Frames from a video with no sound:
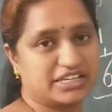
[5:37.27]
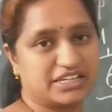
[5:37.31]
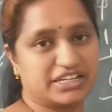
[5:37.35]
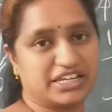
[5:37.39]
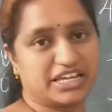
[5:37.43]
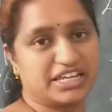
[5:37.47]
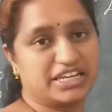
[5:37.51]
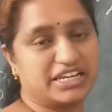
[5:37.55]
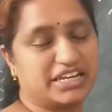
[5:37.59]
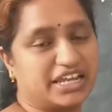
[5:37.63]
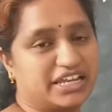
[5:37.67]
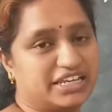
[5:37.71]

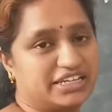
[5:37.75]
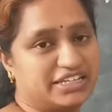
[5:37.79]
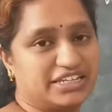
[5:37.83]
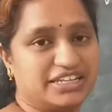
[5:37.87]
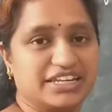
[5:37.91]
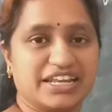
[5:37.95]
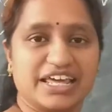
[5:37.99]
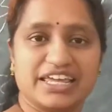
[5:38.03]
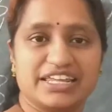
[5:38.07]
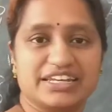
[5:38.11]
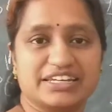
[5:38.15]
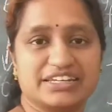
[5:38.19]

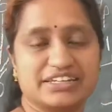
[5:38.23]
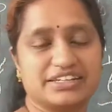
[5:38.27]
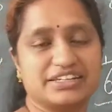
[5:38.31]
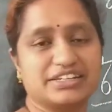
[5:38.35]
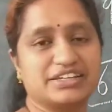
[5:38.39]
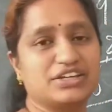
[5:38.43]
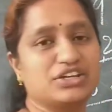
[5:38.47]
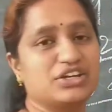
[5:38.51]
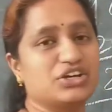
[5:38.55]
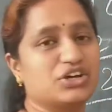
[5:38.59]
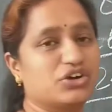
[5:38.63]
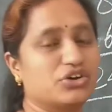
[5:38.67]

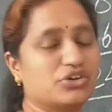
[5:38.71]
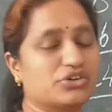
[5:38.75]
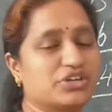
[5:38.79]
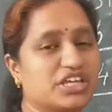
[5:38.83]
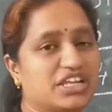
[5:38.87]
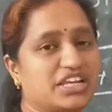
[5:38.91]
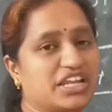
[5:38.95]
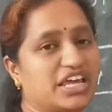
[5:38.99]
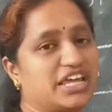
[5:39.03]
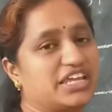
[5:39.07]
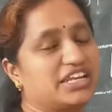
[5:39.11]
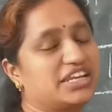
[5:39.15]
999.
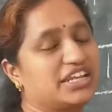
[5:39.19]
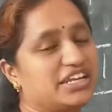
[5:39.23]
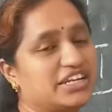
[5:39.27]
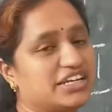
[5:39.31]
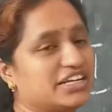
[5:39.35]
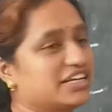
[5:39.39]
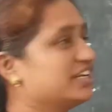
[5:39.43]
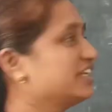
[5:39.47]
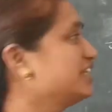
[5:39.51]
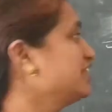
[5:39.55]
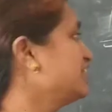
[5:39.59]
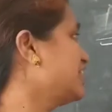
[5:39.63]
Okay,
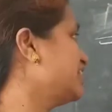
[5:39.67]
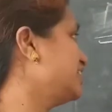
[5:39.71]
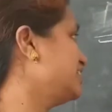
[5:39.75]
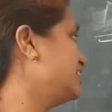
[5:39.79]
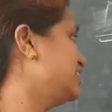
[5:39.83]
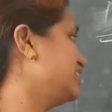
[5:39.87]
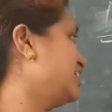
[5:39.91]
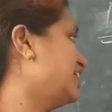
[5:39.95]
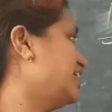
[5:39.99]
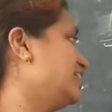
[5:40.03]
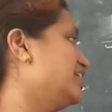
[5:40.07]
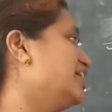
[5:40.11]

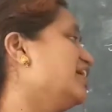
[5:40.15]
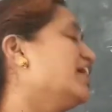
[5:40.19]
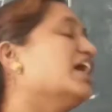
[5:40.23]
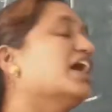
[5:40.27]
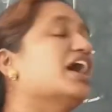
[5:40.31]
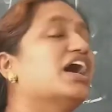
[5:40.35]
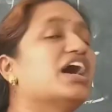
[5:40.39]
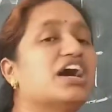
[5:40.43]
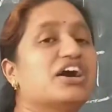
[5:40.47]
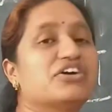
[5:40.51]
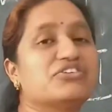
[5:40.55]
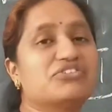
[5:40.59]

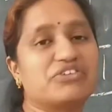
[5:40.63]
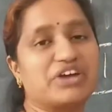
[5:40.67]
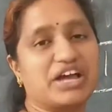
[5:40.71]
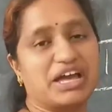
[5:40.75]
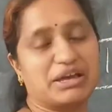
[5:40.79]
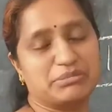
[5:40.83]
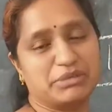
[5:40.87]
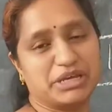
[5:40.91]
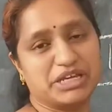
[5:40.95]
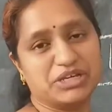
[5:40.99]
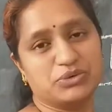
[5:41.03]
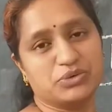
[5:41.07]
999. How
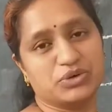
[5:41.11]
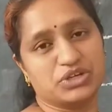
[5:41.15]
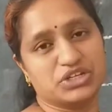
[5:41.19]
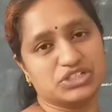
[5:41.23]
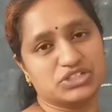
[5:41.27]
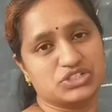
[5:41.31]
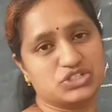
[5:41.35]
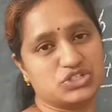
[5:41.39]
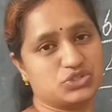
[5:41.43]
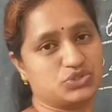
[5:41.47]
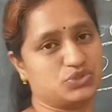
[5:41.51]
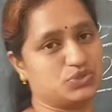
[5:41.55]
am I
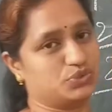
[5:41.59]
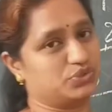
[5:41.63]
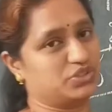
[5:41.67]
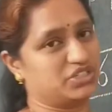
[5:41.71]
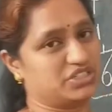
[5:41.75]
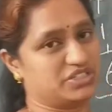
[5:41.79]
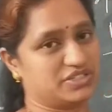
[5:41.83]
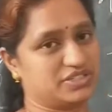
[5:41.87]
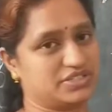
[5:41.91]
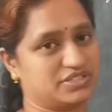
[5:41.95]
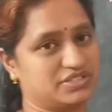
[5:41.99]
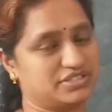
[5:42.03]
going to do
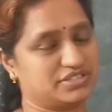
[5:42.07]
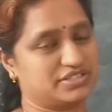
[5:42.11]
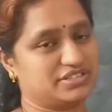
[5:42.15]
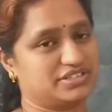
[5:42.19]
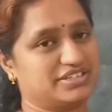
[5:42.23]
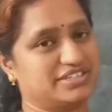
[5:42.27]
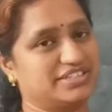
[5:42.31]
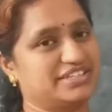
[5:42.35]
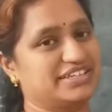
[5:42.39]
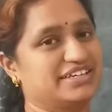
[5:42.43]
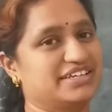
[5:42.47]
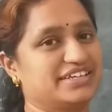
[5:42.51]
this?
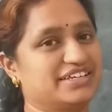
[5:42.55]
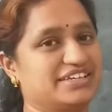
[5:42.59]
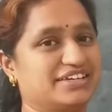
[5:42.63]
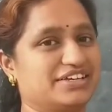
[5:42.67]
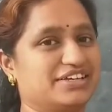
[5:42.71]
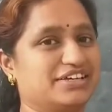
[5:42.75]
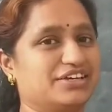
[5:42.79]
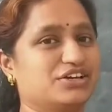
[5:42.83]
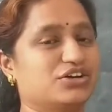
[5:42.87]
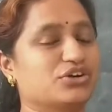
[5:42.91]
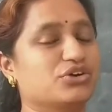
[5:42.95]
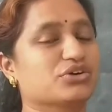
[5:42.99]

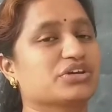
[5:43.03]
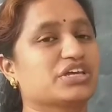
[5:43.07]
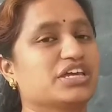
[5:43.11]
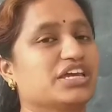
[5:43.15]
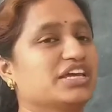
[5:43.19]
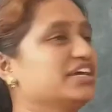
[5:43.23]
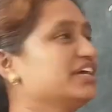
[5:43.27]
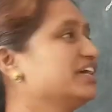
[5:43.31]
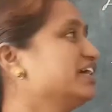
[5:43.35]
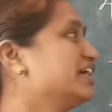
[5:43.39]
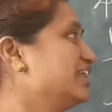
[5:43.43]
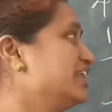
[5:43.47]

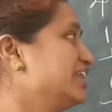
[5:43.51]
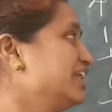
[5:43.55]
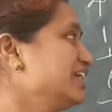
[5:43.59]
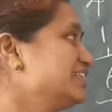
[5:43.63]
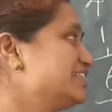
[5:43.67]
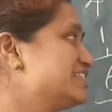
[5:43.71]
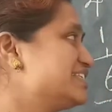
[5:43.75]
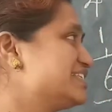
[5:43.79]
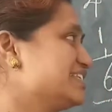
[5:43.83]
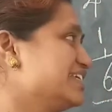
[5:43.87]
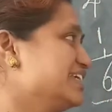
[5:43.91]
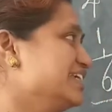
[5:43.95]
Okay,
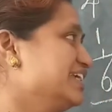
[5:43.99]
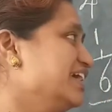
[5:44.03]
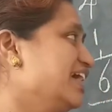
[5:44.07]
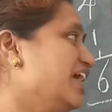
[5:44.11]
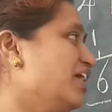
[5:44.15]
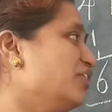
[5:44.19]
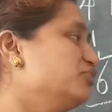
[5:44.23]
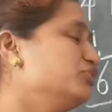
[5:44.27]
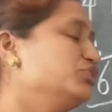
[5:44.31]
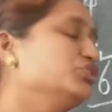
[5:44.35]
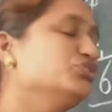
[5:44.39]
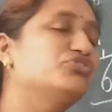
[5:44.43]
let's see
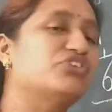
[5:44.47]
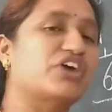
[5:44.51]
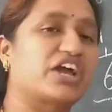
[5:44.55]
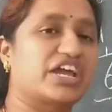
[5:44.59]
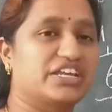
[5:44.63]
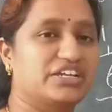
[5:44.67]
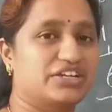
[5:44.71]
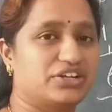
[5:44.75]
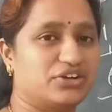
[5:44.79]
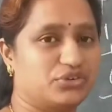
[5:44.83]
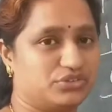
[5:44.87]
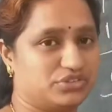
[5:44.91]
how to
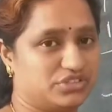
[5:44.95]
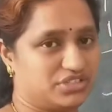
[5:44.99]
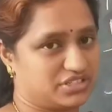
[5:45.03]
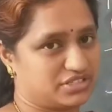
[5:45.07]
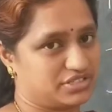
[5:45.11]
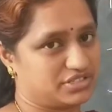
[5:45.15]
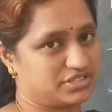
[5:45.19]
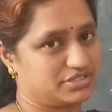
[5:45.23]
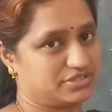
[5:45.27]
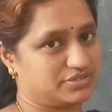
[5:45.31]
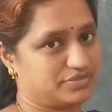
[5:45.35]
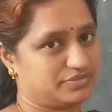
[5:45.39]
find out
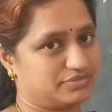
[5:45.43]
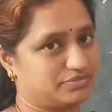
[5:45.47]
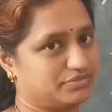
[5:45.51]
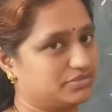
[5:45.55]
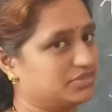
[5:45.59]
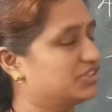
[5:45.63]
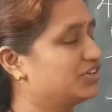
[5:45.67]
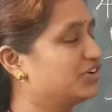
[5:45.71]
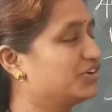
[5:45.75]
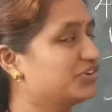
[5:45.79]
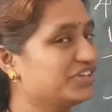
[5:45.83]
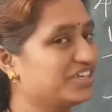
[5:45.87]
this.
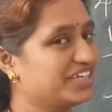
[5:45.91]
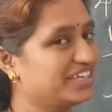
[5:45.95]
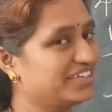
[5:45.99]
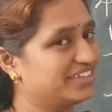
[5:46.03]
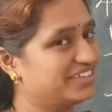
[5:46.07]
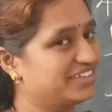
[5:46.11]
Okay,